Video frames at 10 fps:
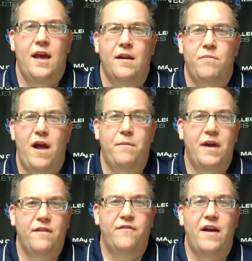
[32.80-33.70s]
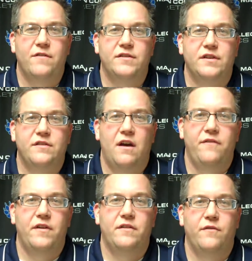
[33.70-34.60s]
and probably had five or six
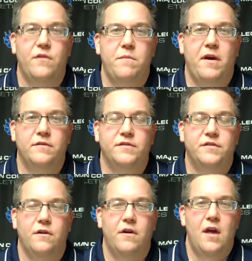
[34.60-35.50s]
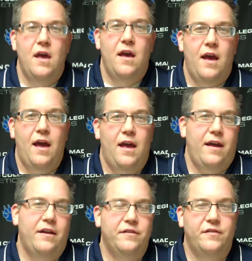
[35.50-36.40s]
offensive rebounds. So
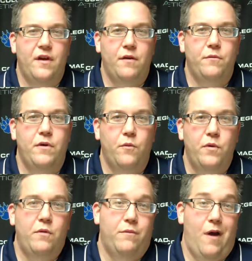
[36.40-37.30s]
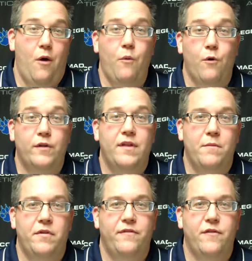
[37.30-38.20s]
I just thought we, we outworked
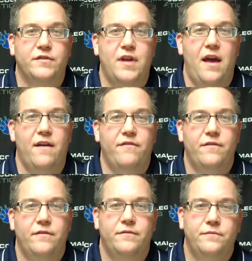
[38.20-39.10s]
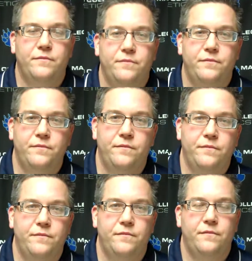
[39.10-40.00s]
them in the first half. So what